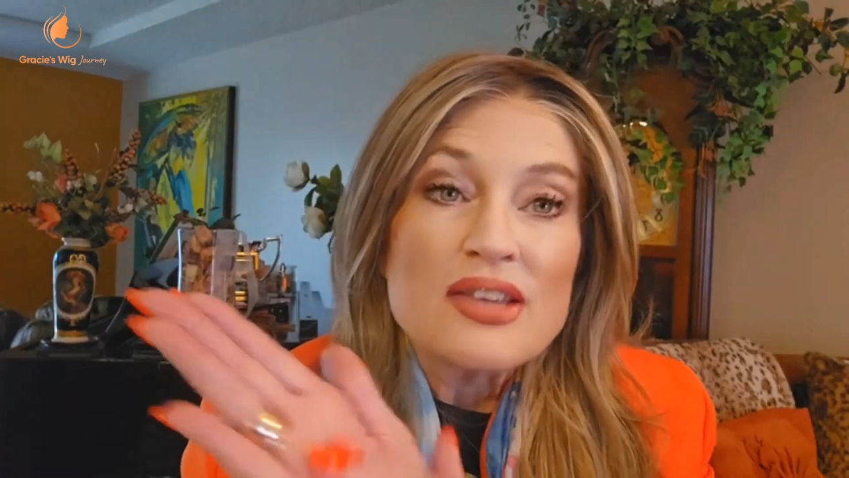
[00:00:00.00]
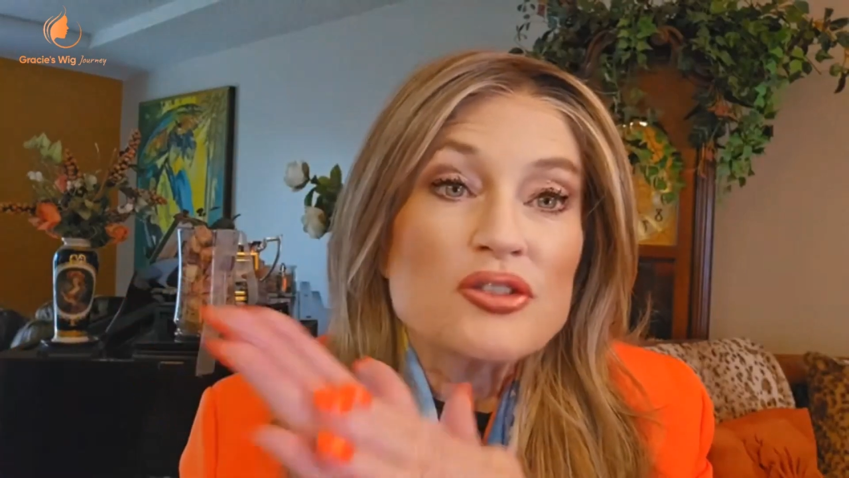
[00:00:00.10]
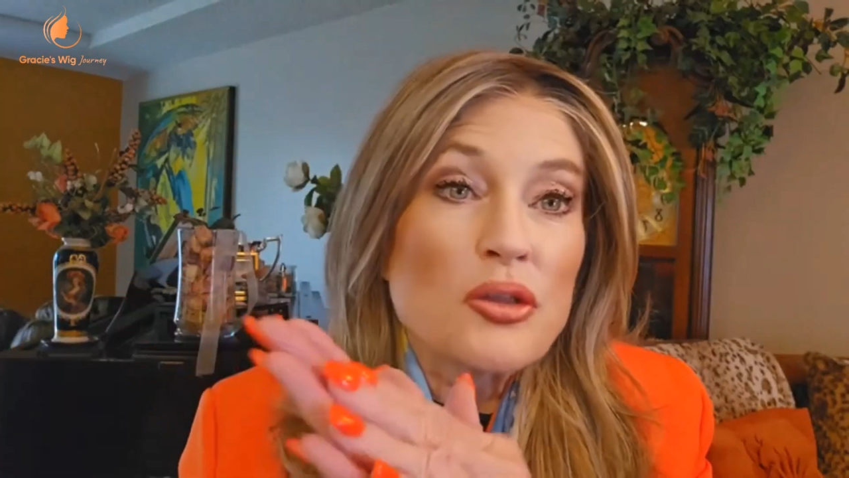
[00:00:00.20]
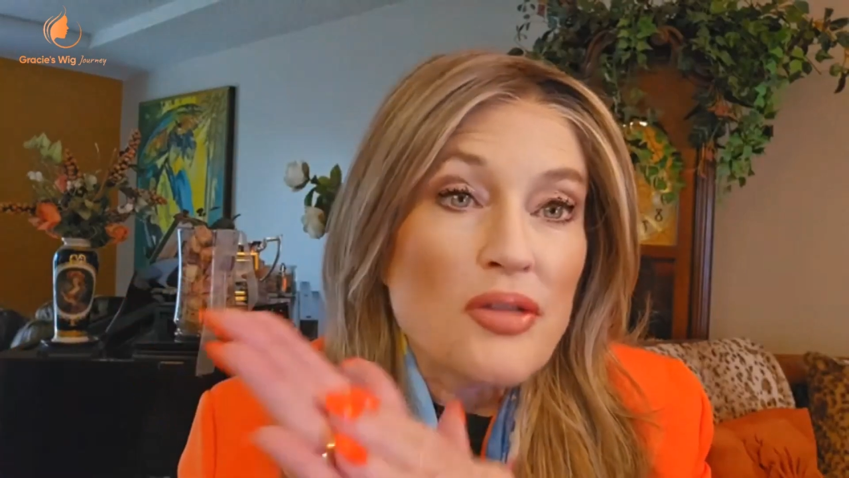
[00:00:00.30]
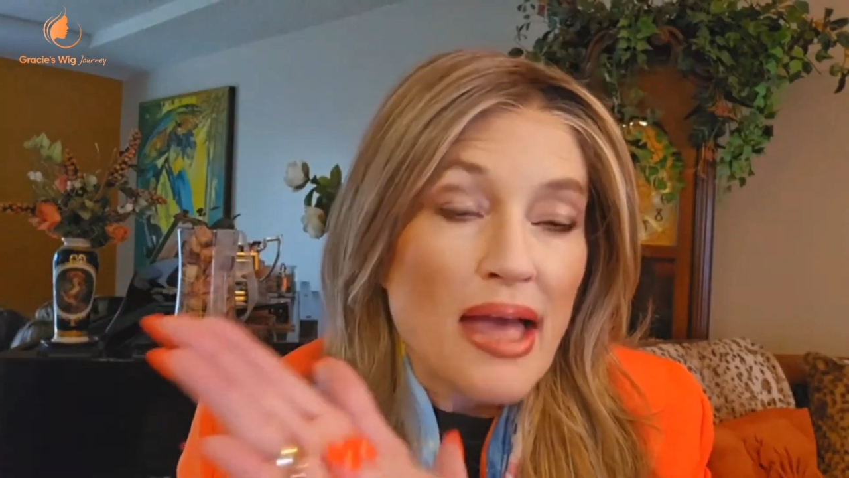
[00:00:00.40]

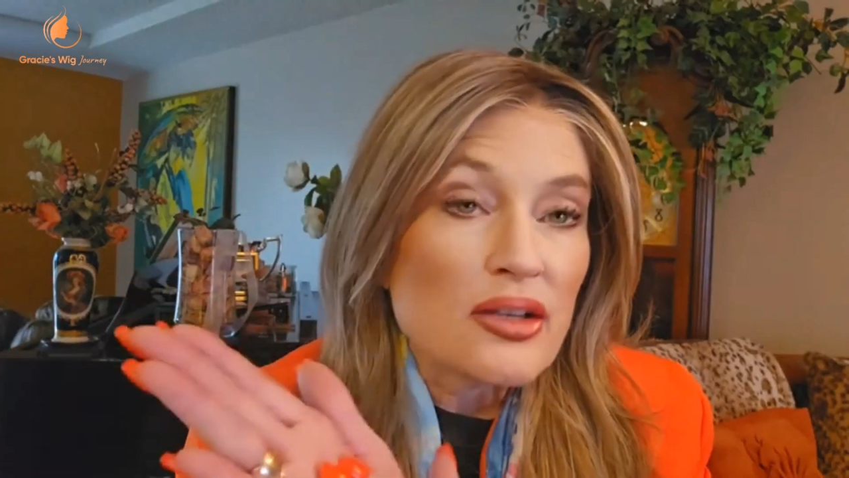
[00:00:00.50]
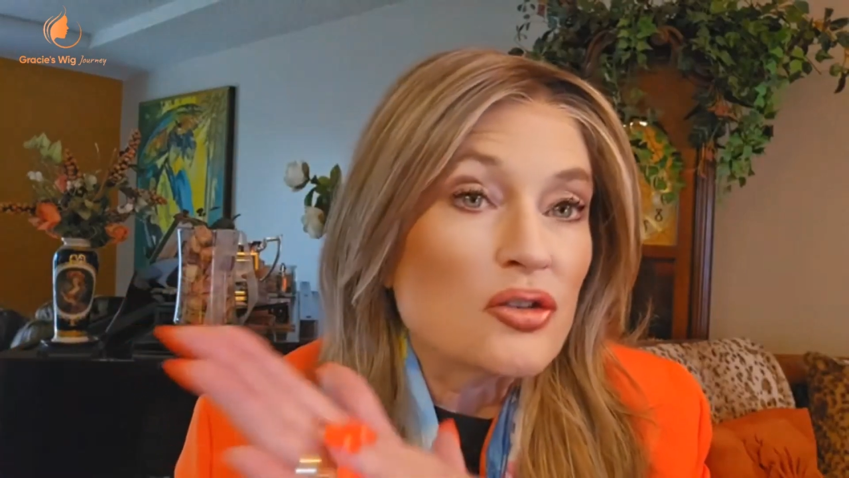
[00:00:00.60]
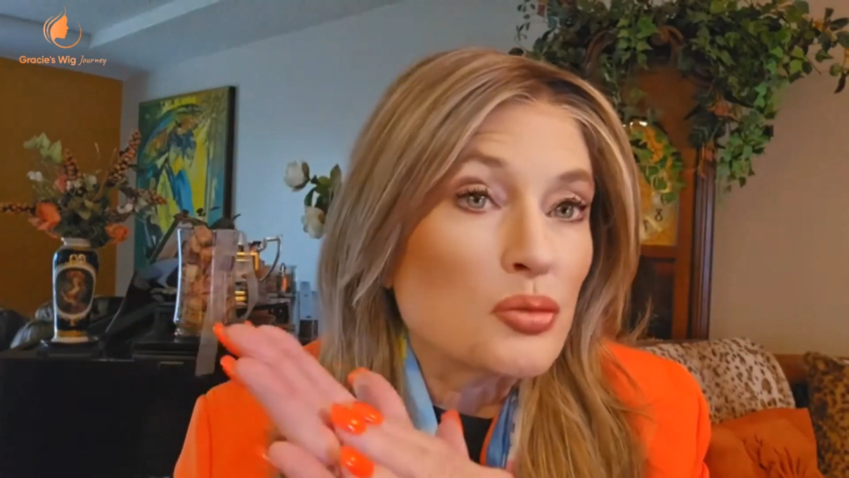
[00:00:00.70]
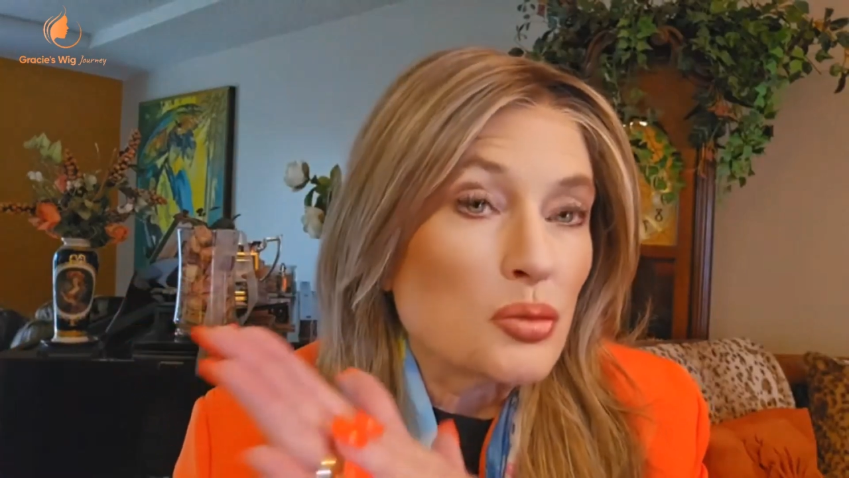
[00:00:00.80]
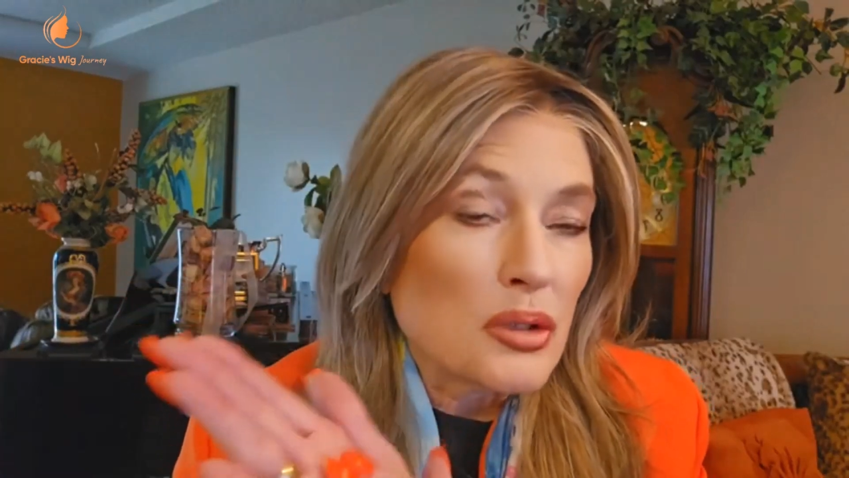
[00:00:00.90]
So that
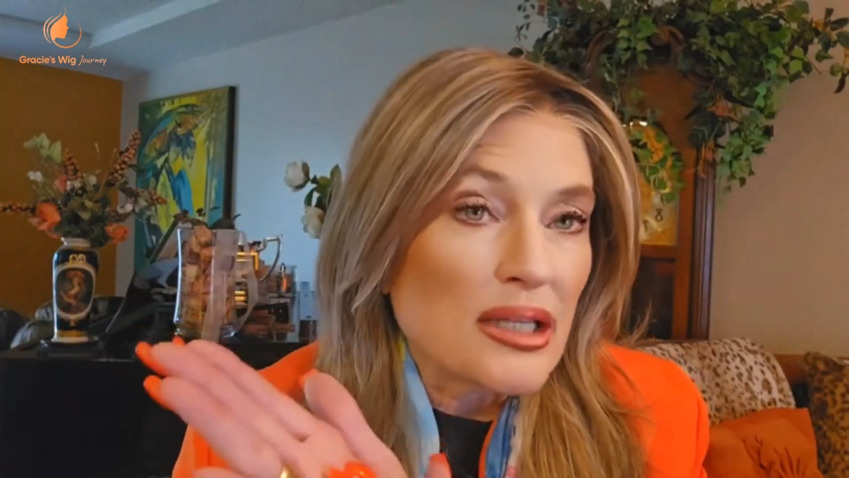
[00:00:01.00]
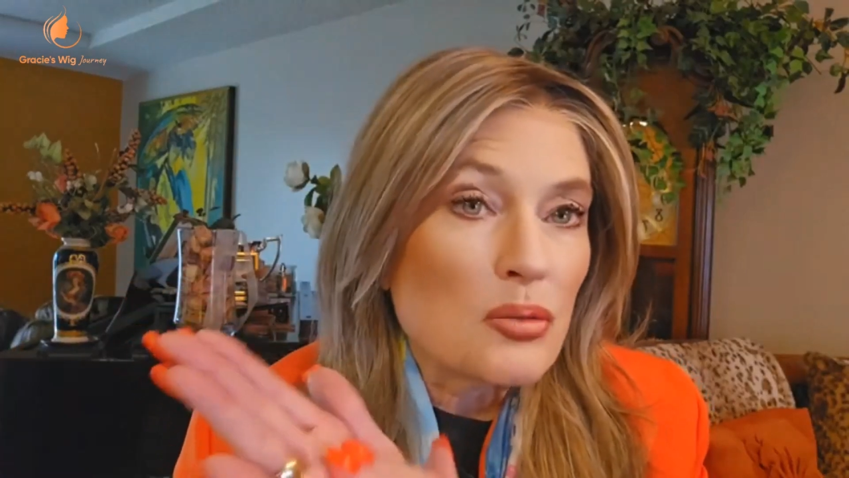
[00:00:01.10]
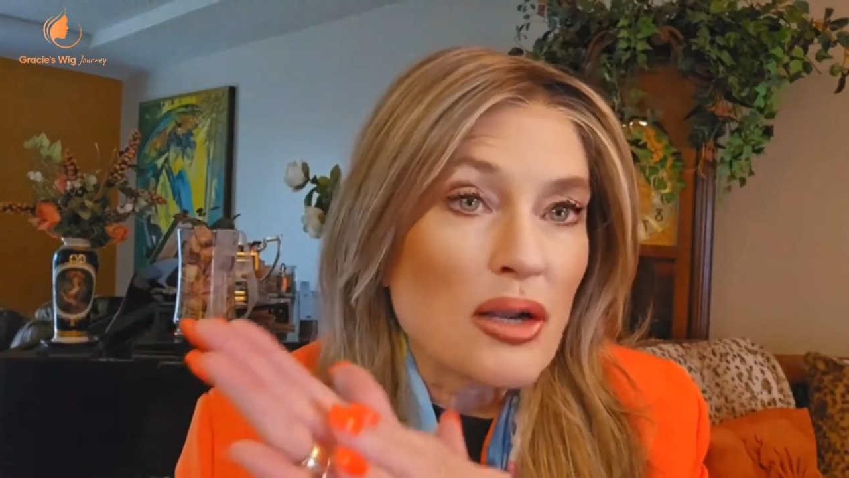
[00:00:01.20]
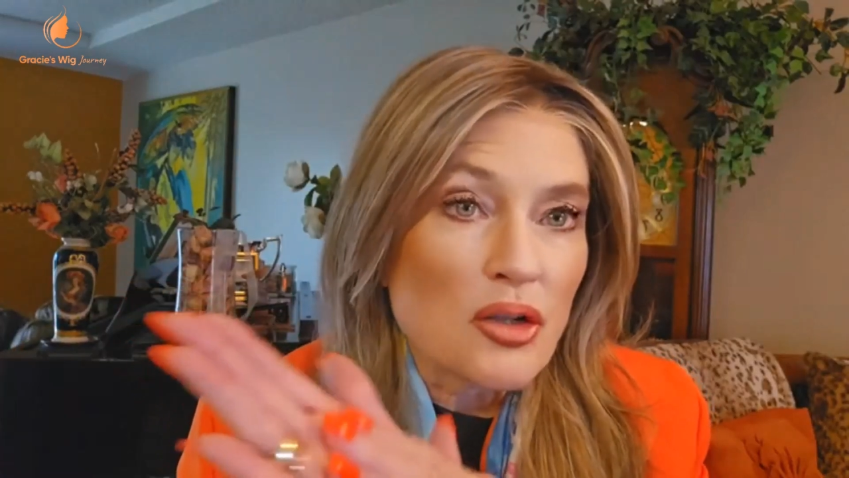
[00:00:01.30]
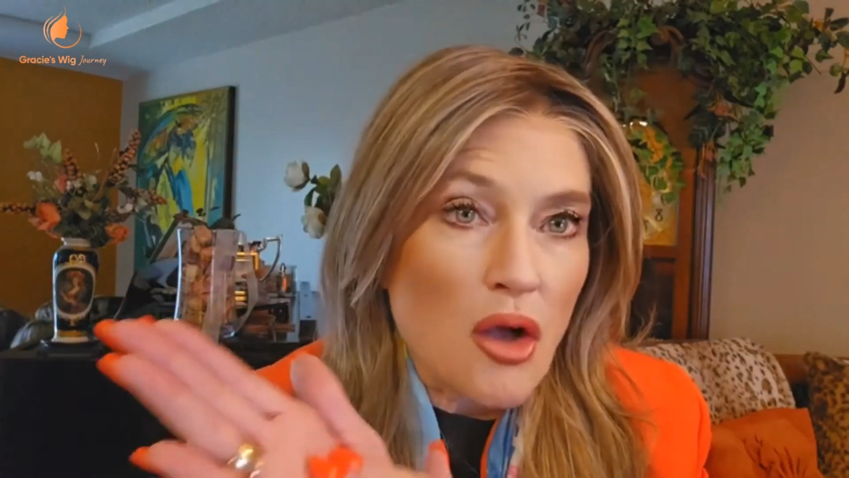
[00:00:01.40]
is really
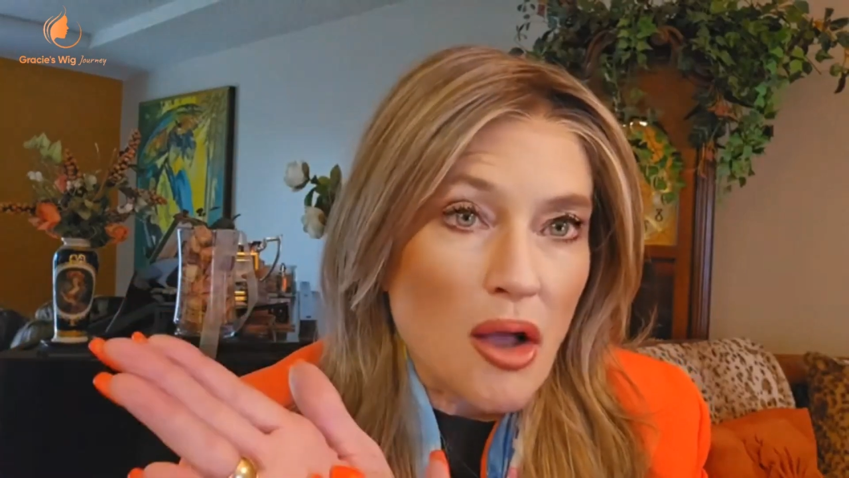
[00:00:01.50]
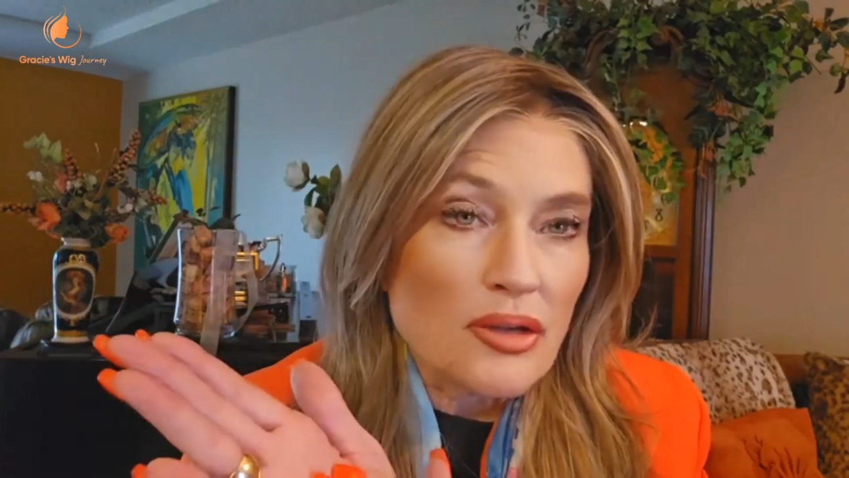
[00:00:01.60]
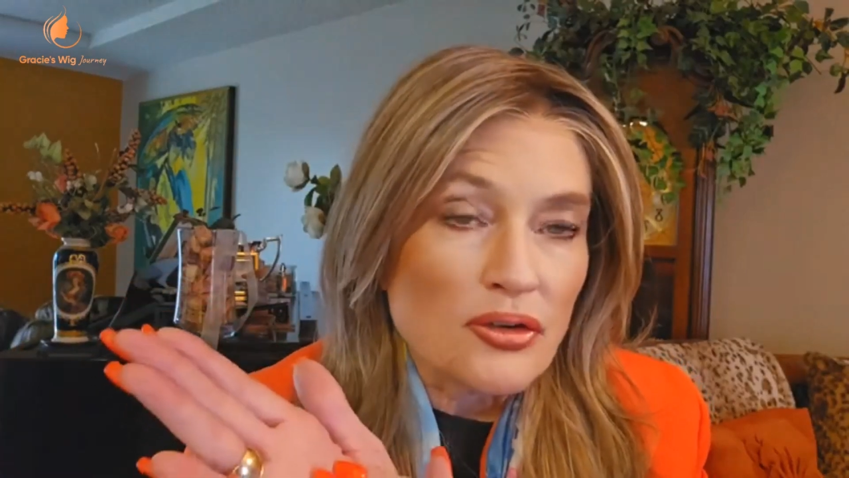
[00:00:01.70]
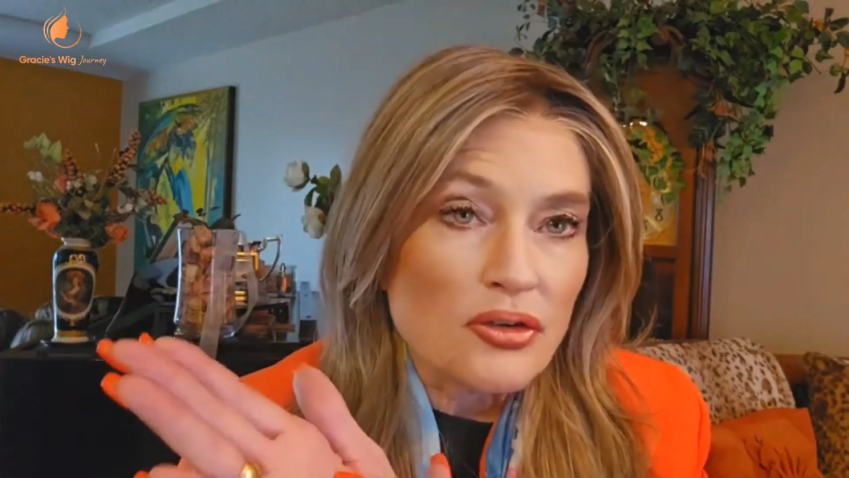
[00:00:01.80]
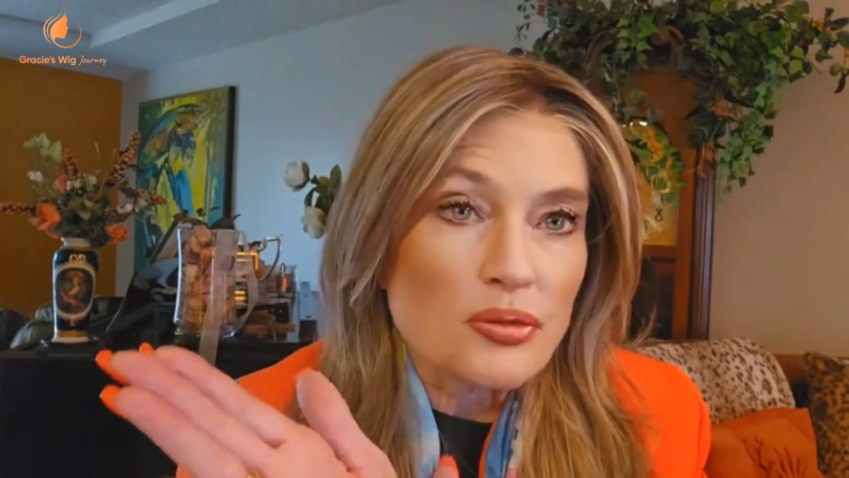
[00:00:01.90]
what
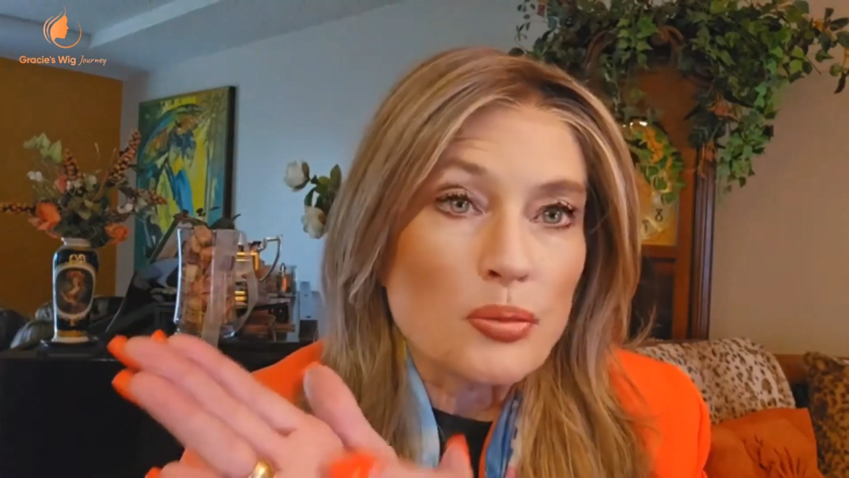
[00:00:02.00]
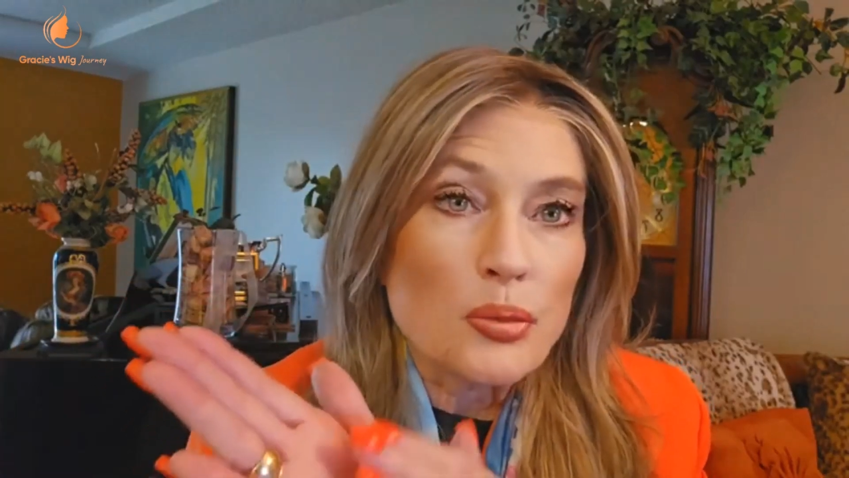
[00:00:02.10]
causes